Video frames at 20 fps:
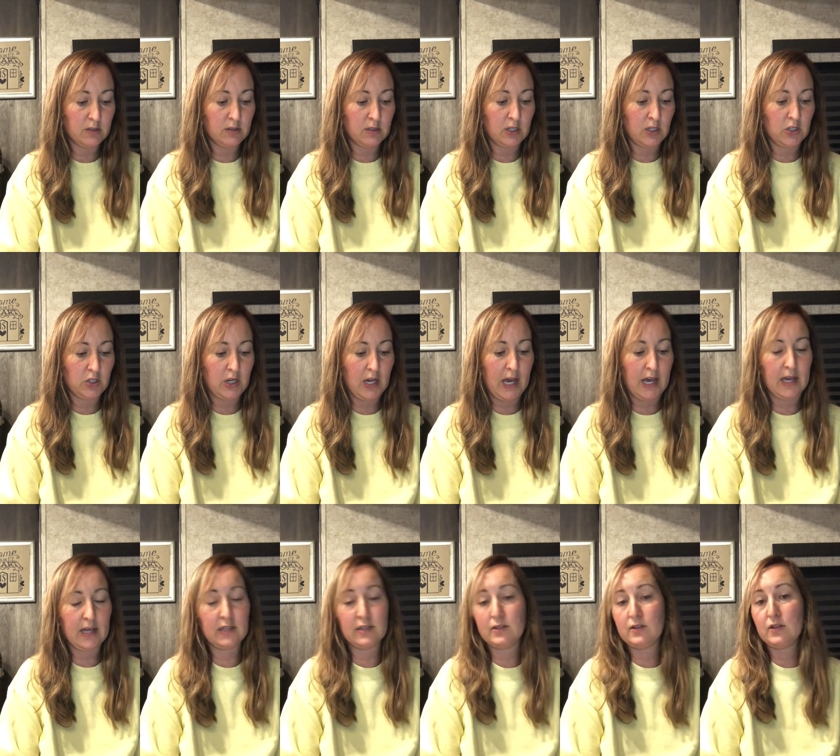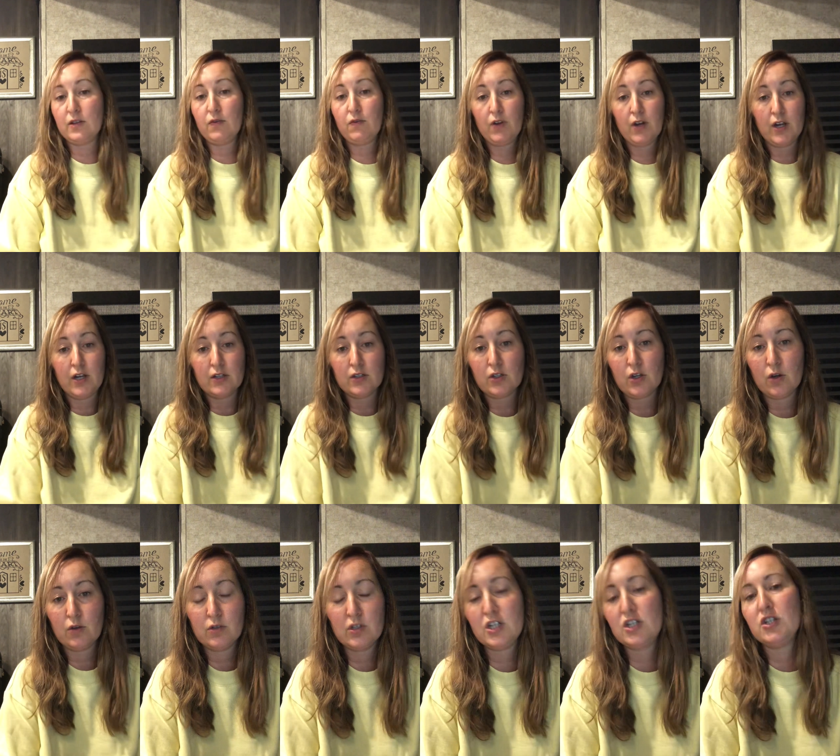such as the various
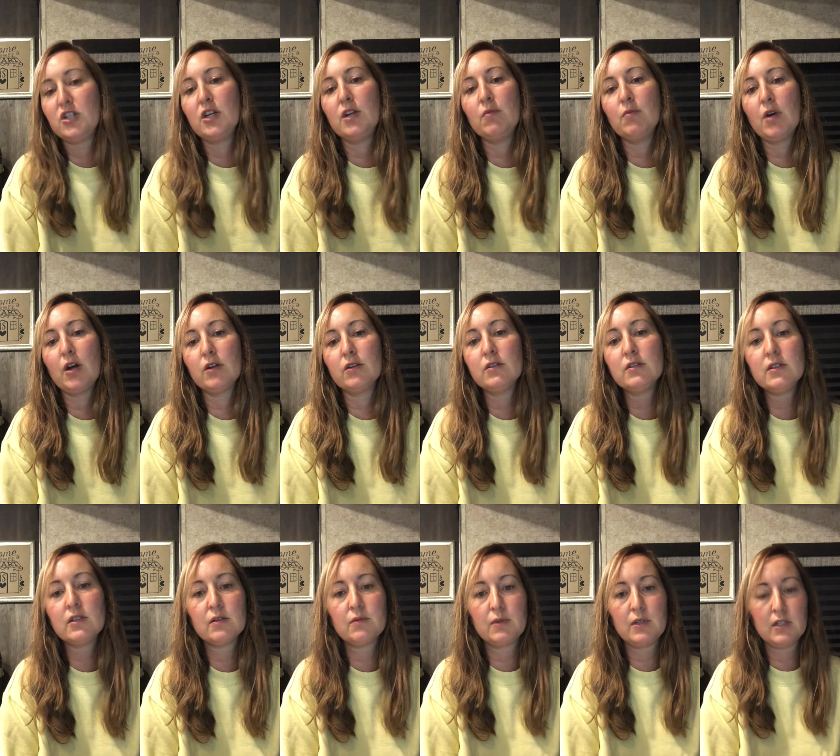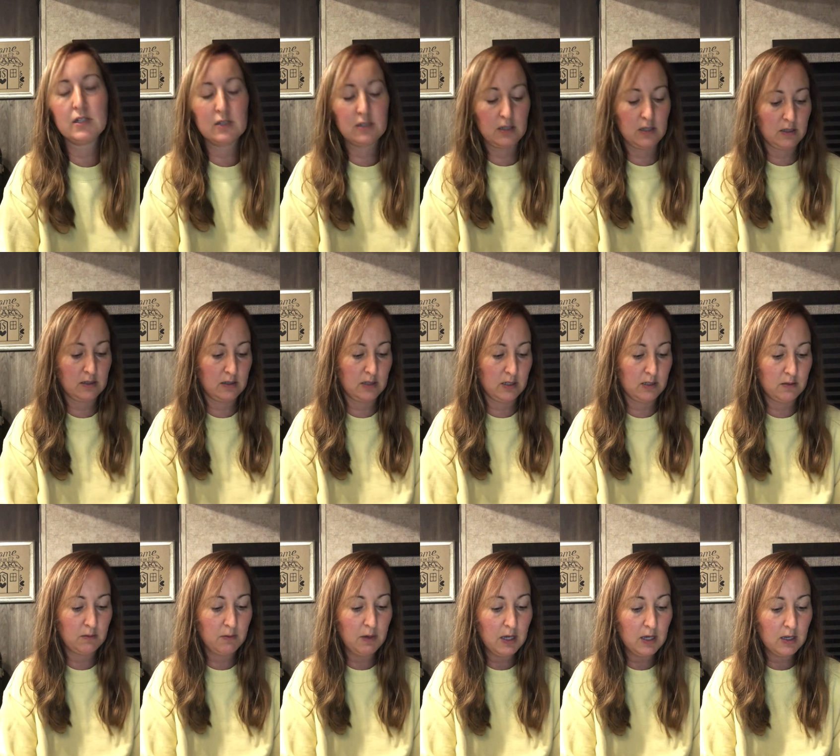co-teaching models that we discussed
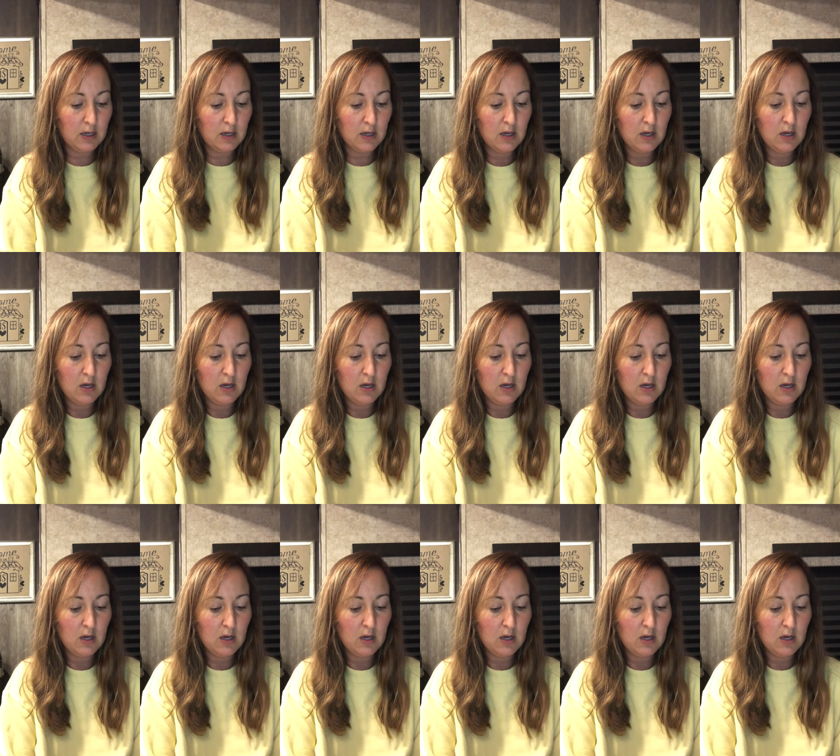last week.